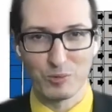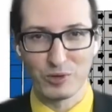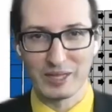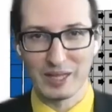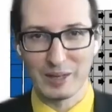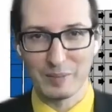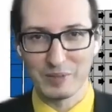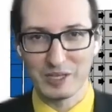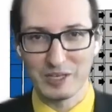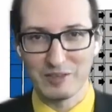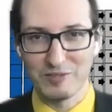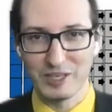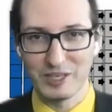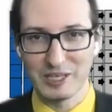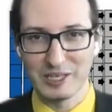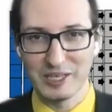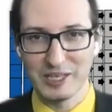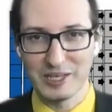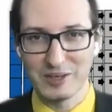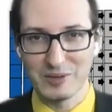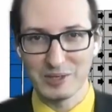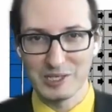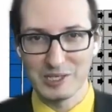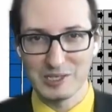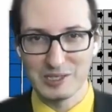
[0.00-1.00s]
What I'm giving
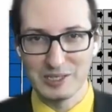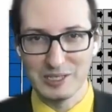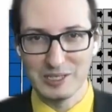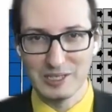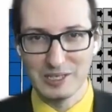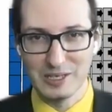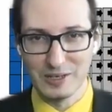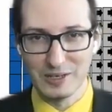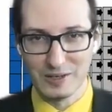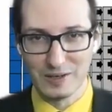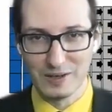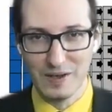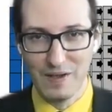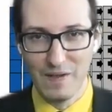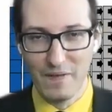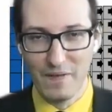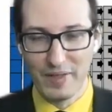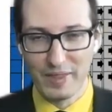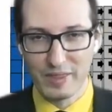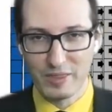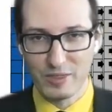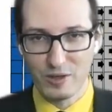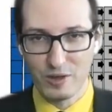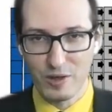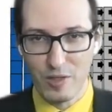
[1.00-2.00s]
here is
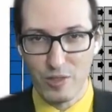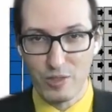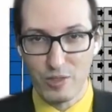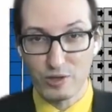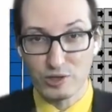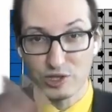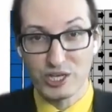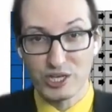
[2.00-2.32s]
the